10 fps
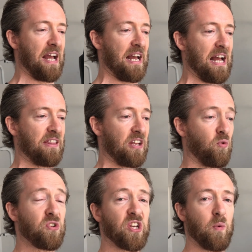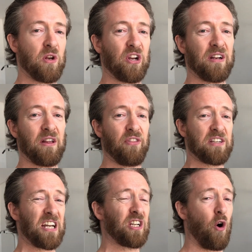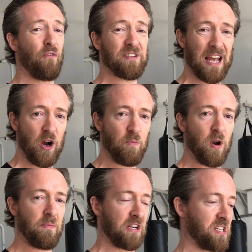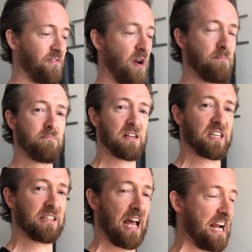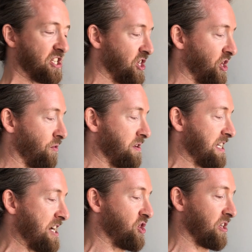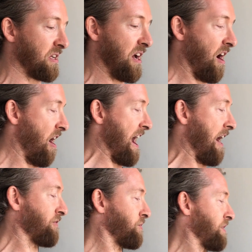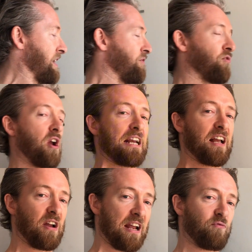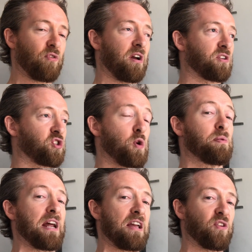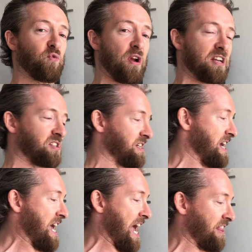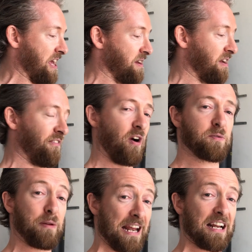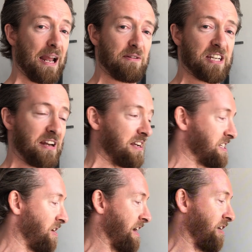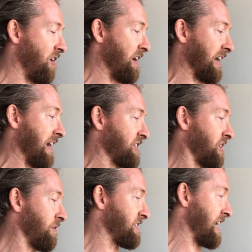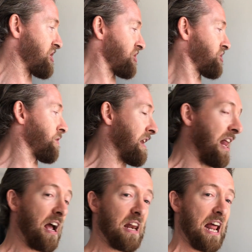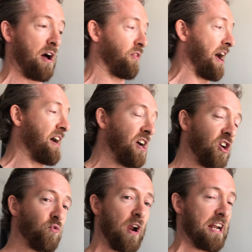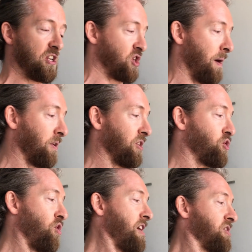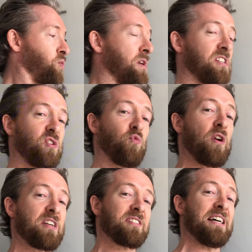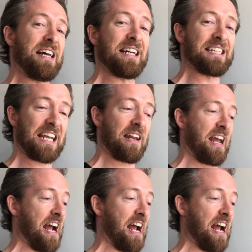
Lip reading: And then also we're looking at things like golfer's elbow, because if I'm missing that external rotation, I have to supinate the wrist. And then if I was playing a game of tennis and I can't get that external rotation to allow that range, I'm going to try and twist the wrist to get it.